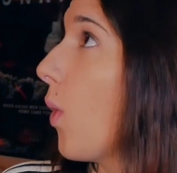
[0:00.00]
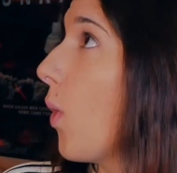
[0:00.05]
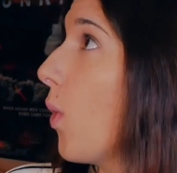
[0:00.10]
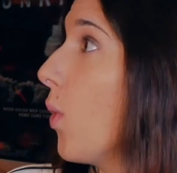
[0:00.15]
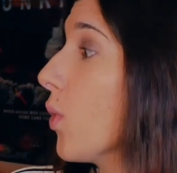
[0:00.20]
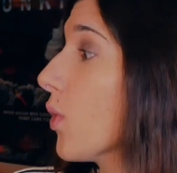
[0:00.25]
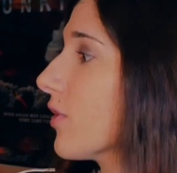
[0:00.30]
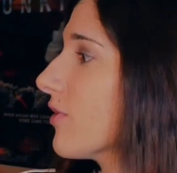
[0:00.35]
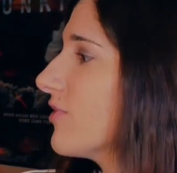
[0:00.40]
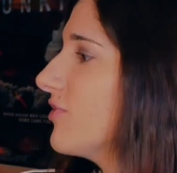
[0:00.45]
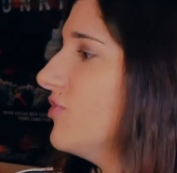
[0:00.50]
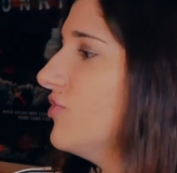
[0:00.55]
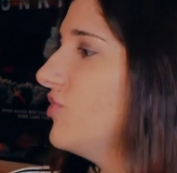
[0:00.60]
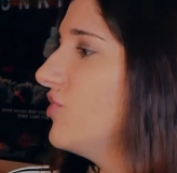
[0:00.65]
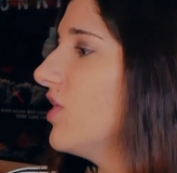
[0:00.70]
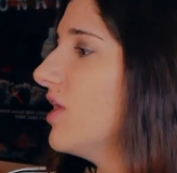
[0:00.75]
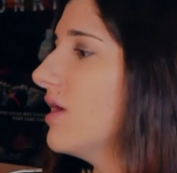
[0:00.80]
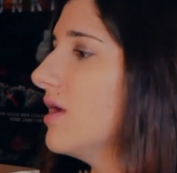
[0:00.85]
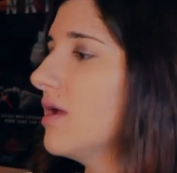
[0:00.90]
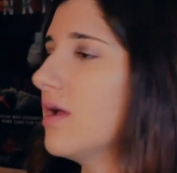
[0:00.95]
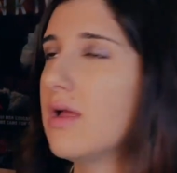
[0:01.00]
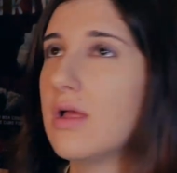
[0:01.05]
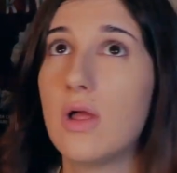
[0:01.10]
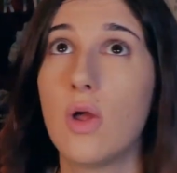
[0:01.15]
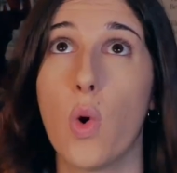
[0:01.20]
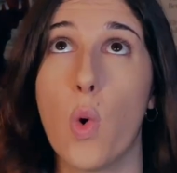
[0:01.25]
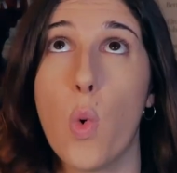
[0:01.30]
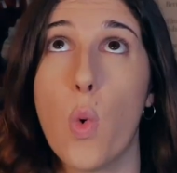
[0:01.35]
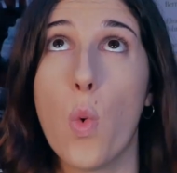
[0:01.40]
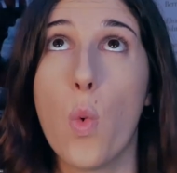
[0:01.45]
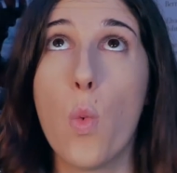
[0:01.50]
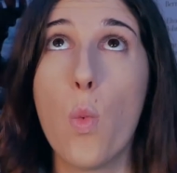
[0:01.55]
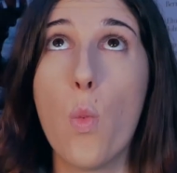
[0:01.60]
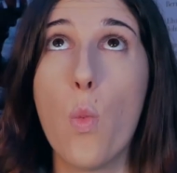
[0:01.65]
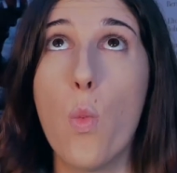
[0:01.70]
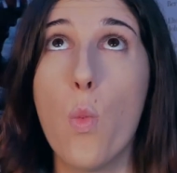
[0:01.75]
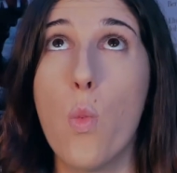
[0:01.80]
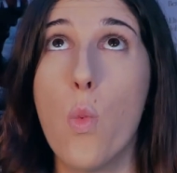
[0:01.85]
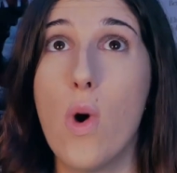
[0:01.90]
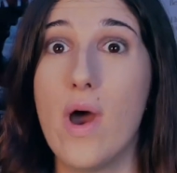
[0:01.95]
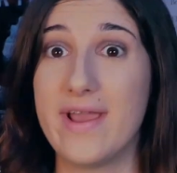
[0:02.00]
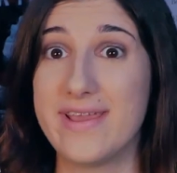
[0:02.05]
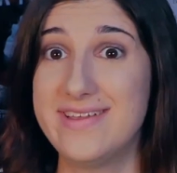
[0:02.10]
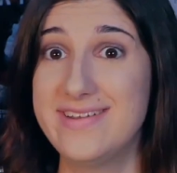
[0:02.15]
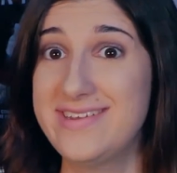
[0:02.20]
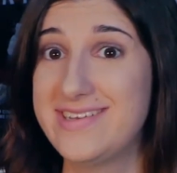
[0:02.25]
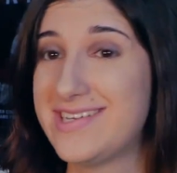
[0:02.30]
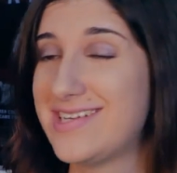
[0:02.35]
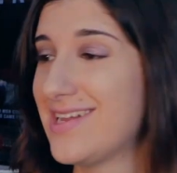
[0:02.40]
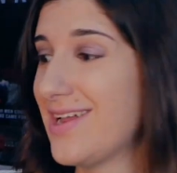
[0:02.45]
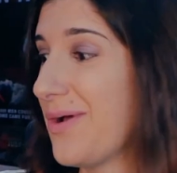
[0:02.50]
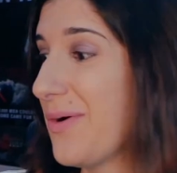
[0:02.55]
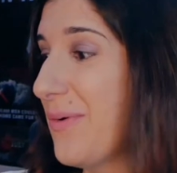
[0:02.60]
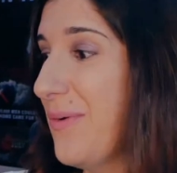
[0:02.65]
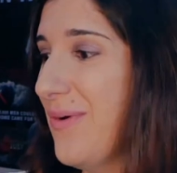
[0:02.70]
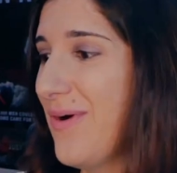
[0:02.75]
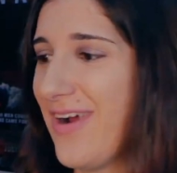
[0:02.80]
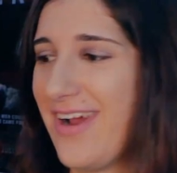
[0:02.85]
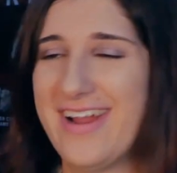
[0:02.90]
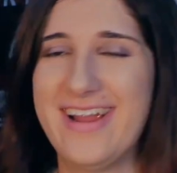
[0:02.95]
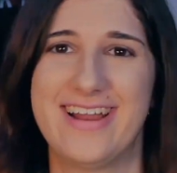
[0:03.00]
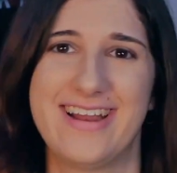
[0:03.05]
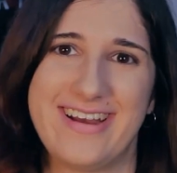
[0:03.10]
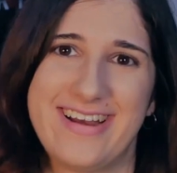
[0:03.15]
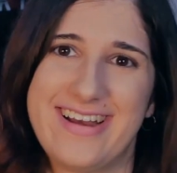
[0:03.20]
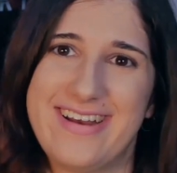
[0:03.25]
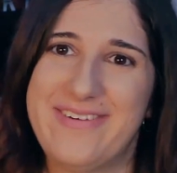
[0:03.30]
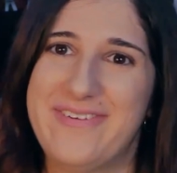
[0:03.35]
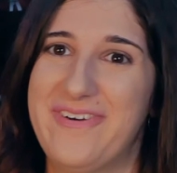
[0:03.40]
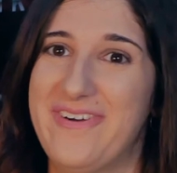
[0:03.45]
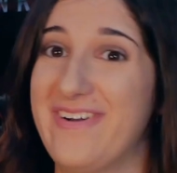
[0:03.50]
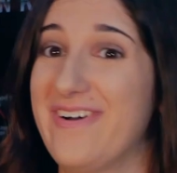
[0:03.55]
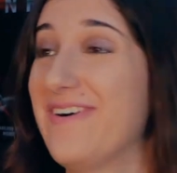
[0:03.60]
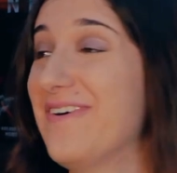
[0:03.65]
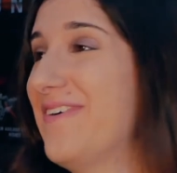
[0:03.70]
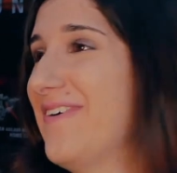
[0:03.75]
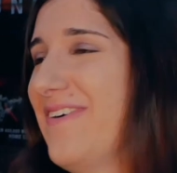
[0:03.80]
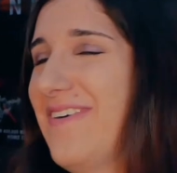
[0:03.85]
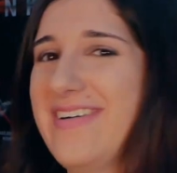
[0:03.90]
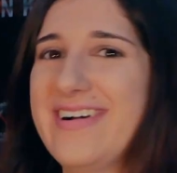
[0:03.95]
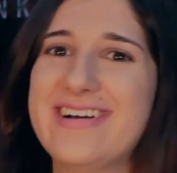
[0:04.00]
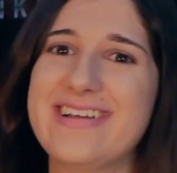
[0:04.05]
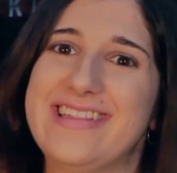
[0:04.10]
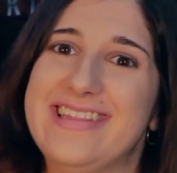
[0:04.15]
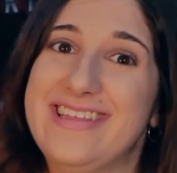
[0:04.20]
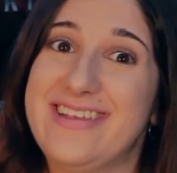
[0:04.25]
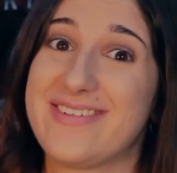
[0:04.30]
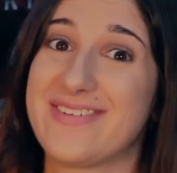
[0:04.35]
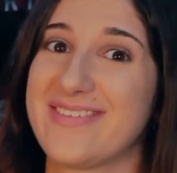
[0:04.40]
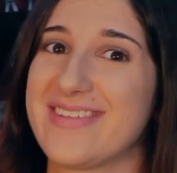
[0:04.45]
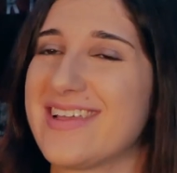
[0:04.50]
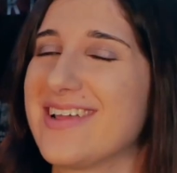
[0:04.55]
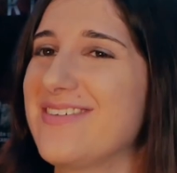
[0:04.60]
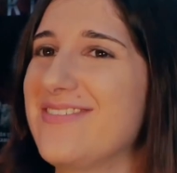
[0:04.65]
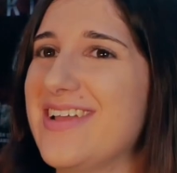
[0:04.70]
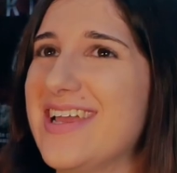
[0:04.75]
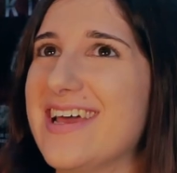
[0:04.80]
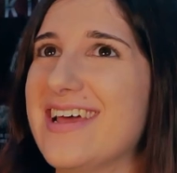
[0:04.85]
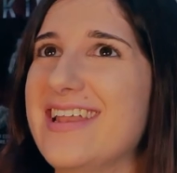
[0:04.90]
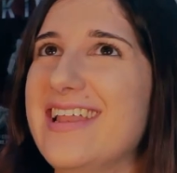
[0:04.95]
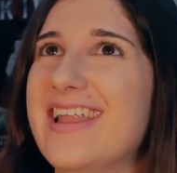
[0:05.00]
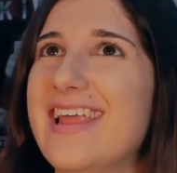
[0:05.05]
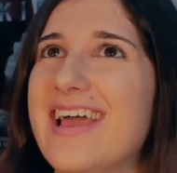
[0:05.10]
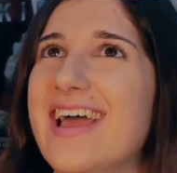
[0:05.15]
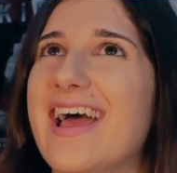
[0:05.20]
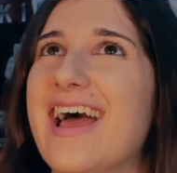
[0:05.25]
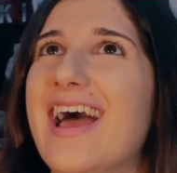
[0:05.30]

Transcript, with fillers: orange, white, or, oh, this one's gonna be good.